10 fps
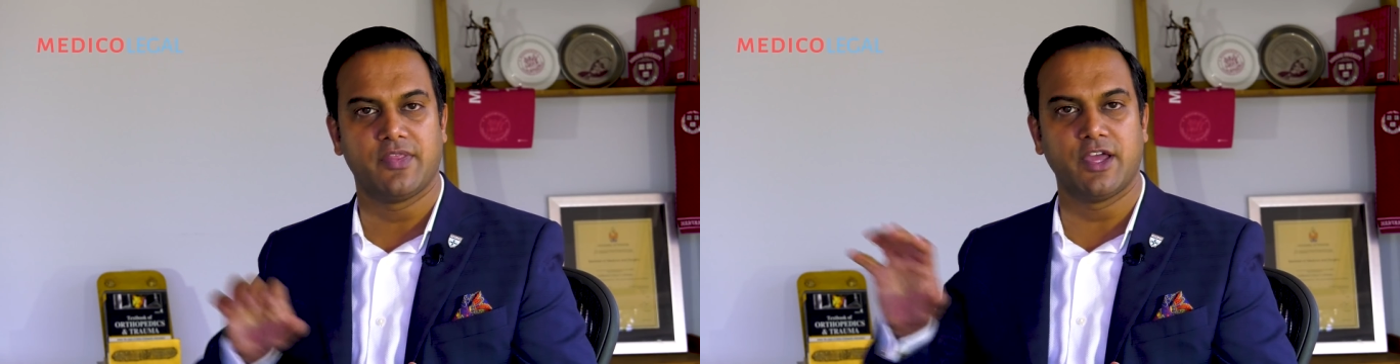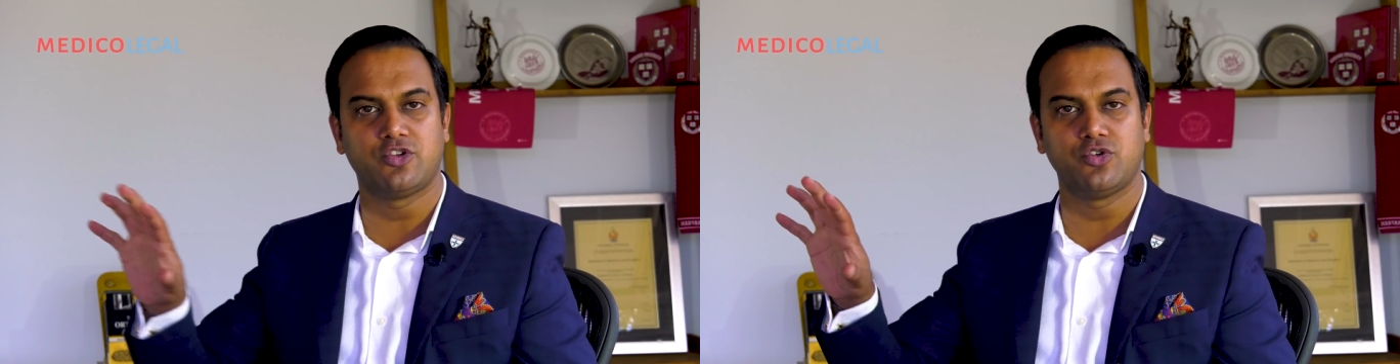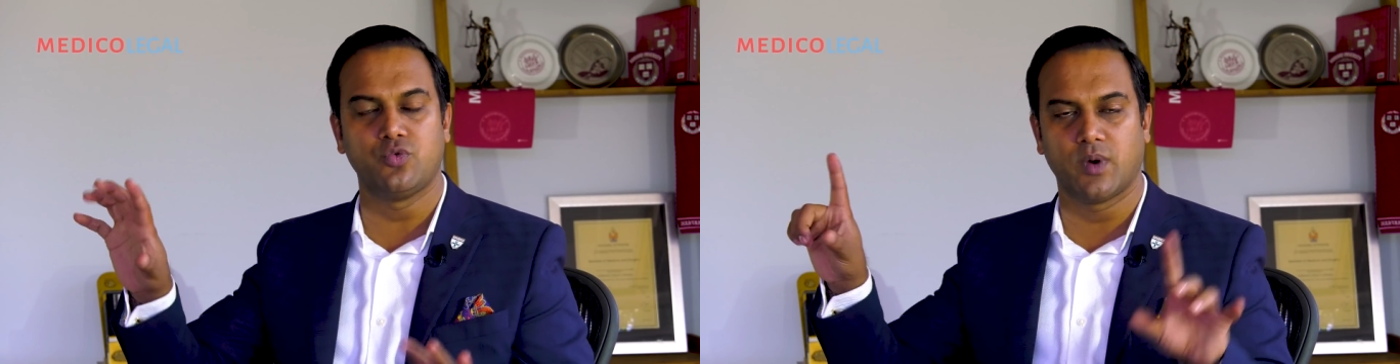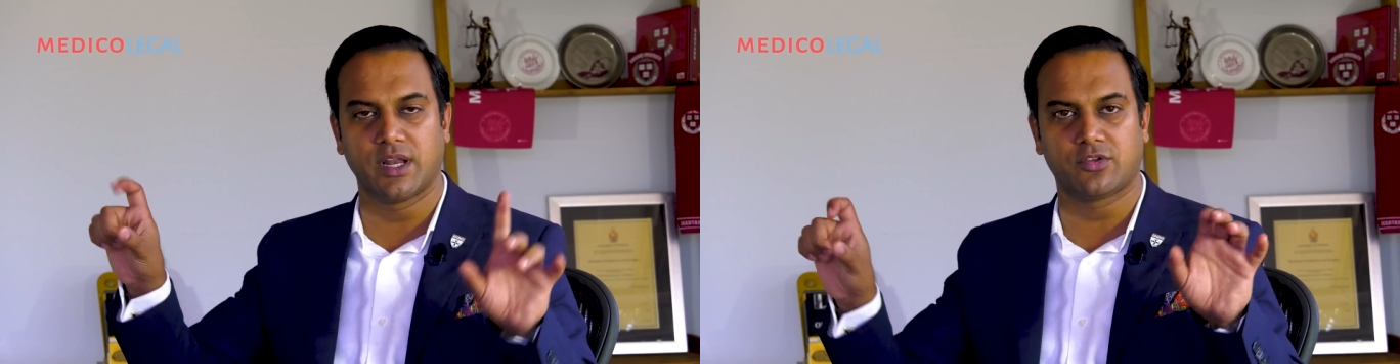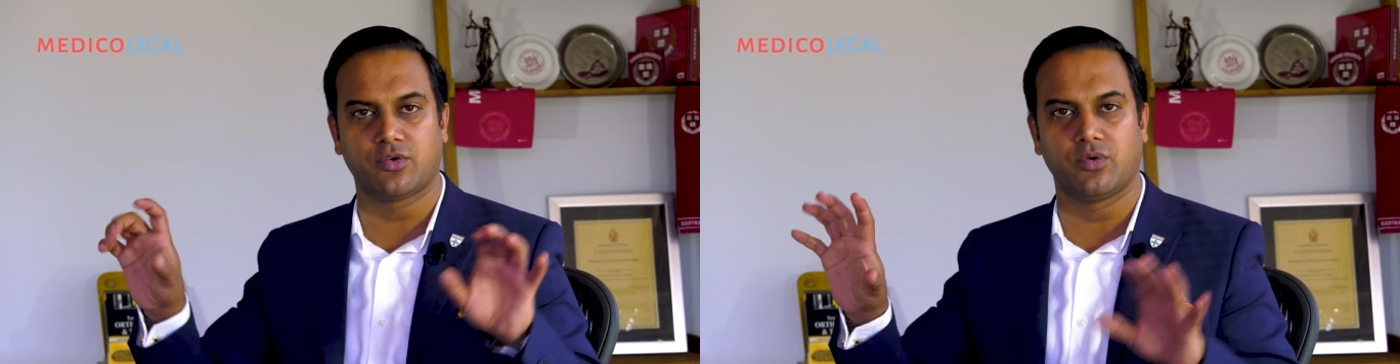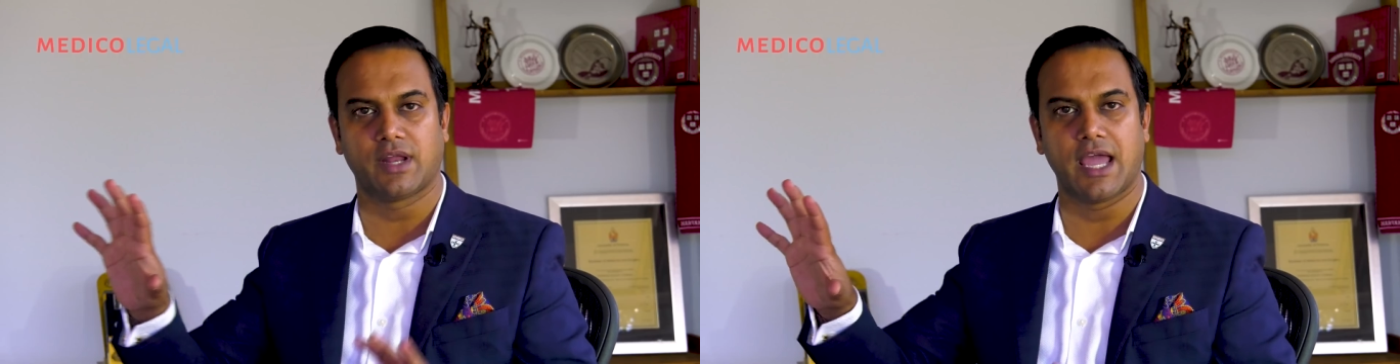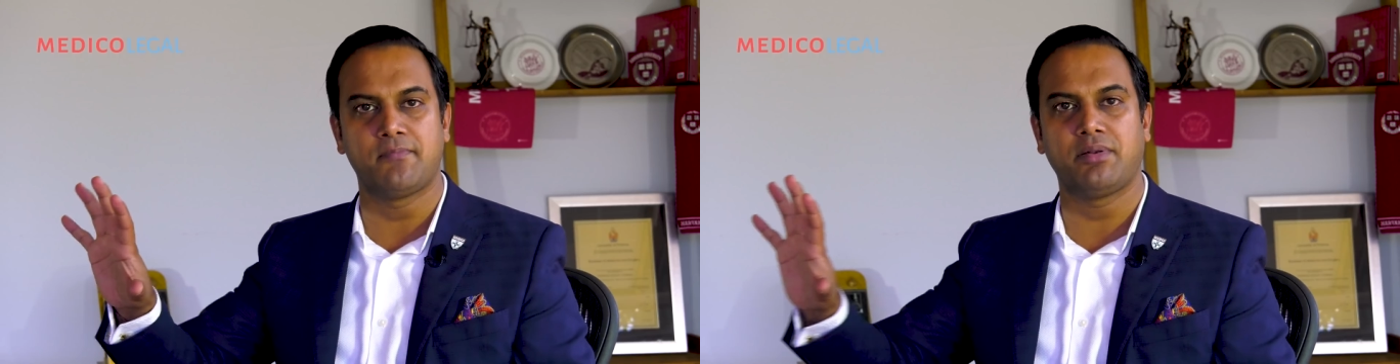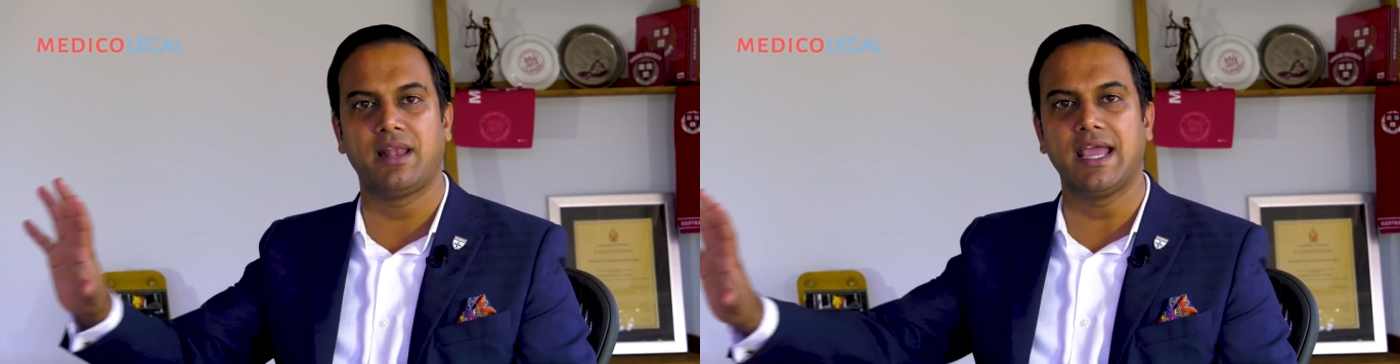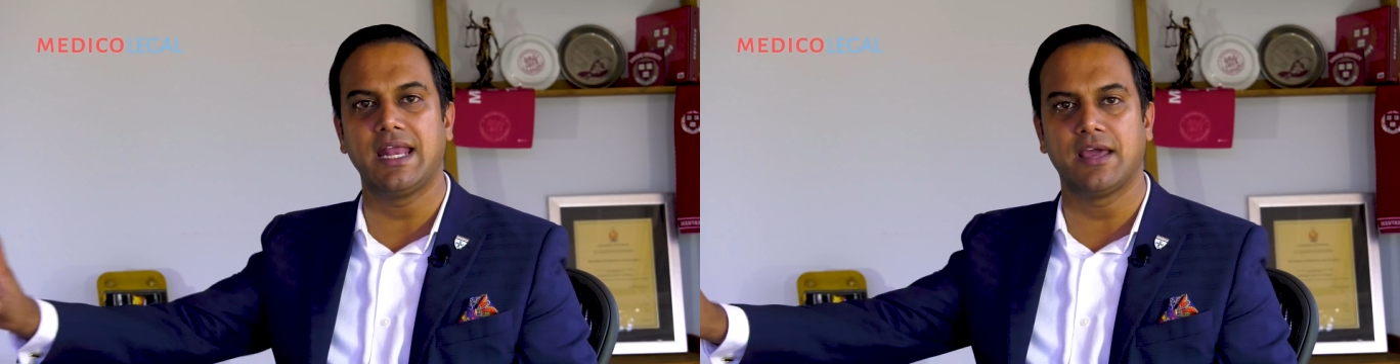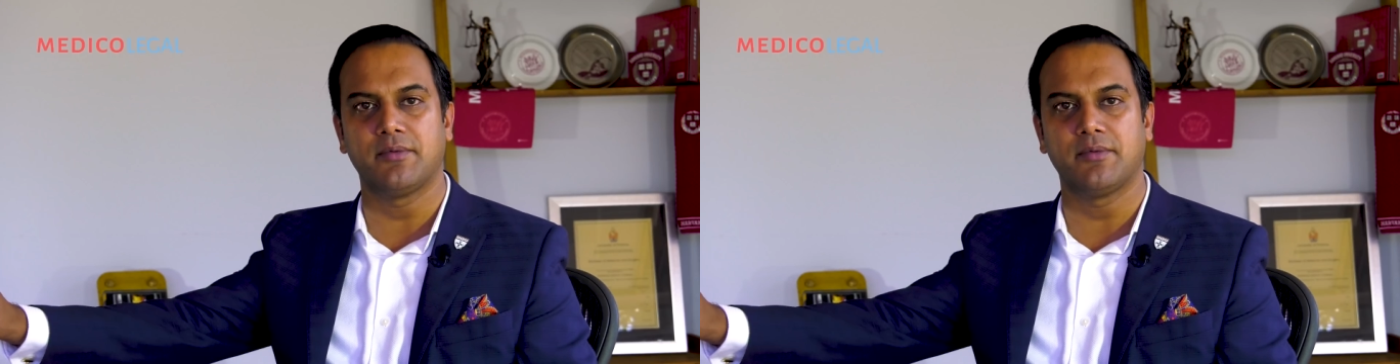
They do what is called a plain